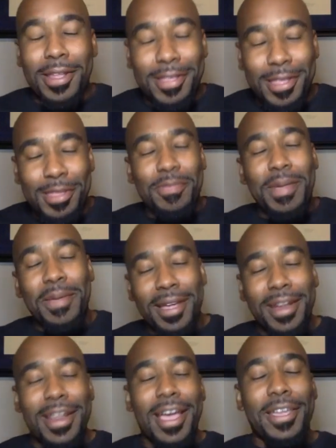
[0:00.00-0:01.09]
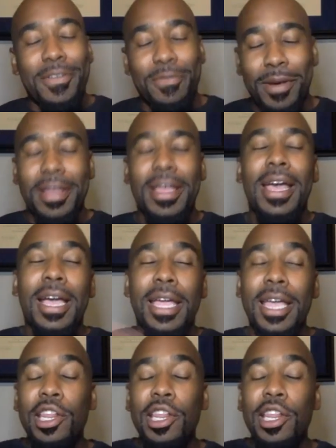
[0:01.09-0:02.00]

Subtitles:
this is me being naive, but again,